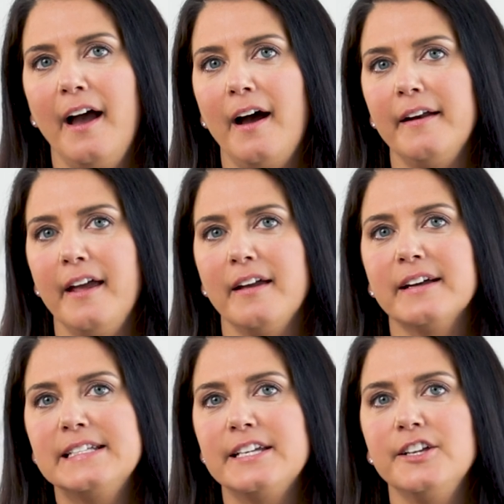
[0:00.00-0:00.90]
at a
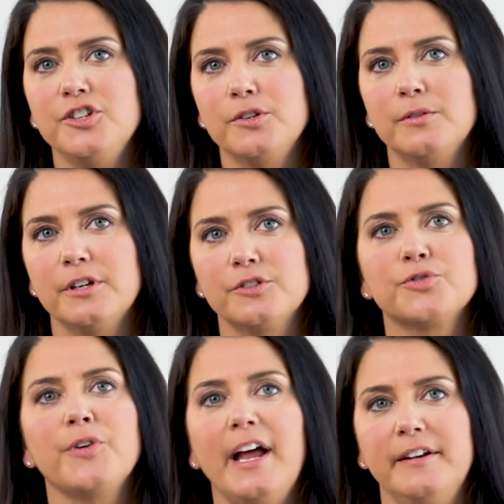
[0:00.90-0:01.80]
continued
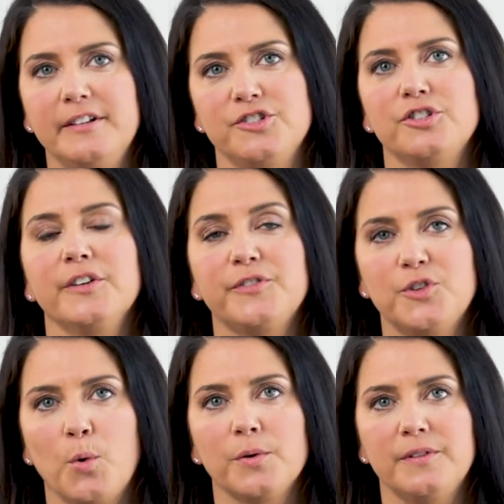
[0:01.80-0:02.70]
trend and shift
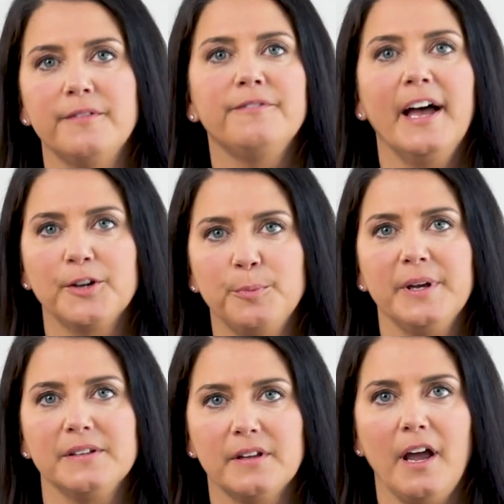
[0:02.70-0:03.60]
towards
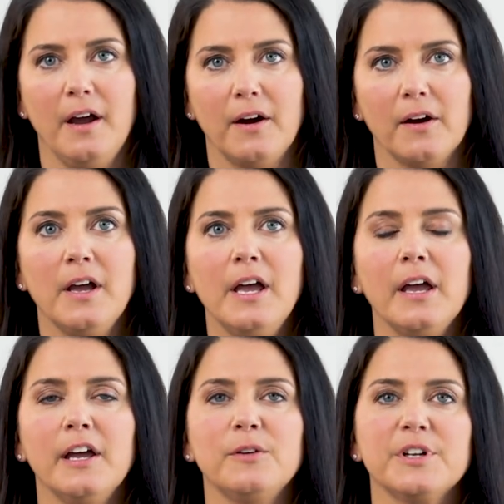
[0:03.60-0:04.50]
value-based care,
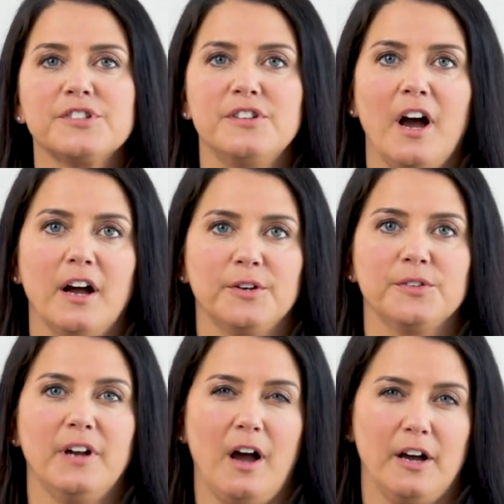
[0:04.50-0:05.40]
in which
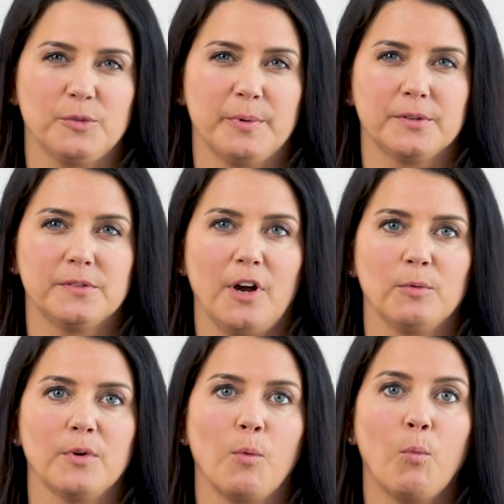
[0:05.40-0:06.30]
doctors and hospitals are
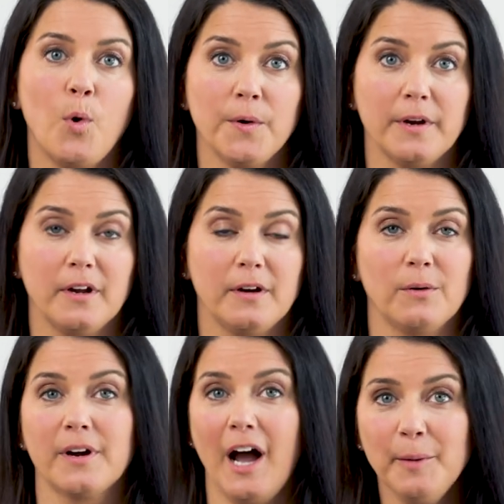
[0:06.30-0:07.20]
rewarded
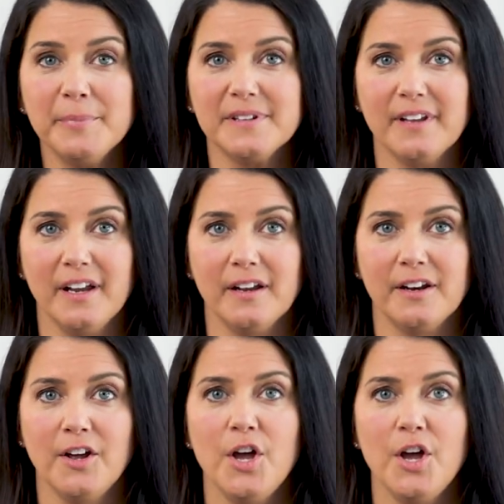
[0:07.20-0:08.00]
or compensated